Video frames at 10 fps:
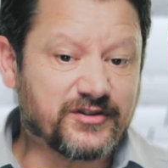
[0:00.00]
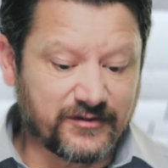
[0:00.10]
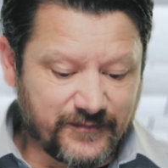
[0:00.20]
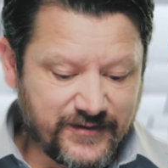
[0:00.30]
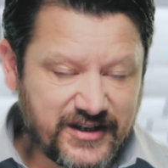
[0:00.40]

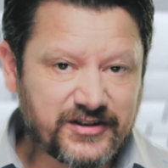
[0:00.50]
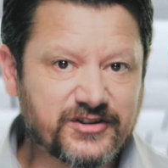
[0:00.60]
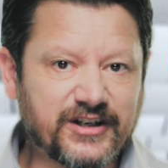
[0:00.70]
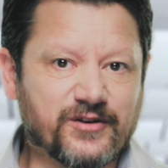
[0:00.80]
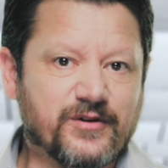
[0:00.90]
of this
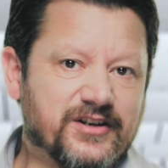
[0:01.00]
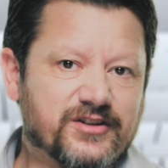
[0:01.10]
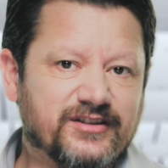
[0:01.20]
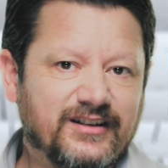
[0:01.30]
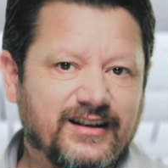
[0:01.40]

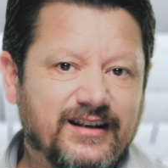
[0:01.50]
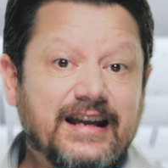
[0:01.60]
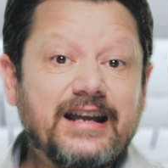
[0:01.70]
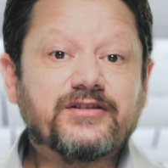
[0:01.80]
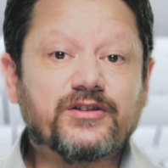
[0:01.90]
generation
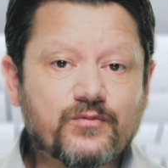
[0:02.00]
is the